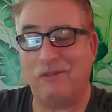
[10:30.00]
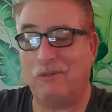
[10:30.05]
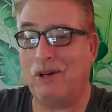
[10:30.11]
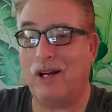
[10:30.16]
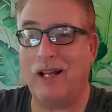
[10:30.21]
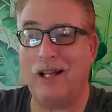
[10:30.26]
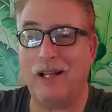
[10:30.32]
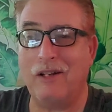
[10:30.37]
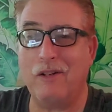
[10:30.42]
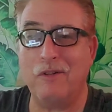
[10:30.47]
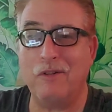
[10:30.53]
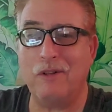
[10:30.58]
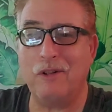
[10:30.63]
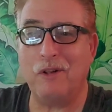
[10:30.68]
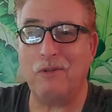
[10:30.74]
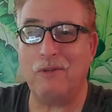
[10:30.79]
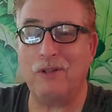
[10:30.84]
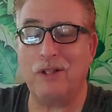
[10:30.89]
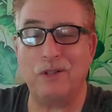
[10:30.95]
Why? I don't
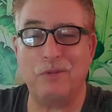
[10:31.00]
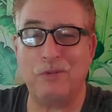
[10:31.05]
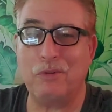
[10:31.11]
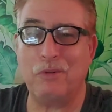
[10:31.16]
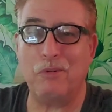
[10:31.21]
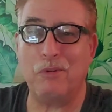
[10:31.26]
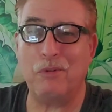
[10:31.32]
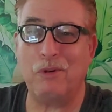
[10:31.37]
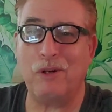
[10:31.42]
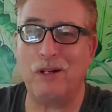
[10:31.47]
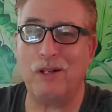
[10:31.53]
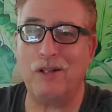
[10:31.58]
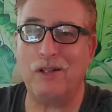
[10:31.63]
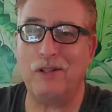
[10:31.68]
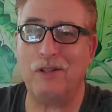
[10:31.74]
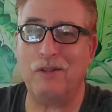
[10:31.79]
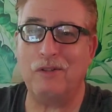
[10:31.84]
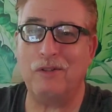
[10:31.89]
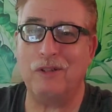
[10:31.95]
know. That's what we'll want to
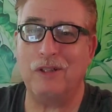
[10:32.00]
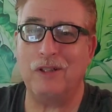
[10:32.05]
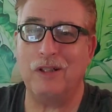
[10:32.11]
do.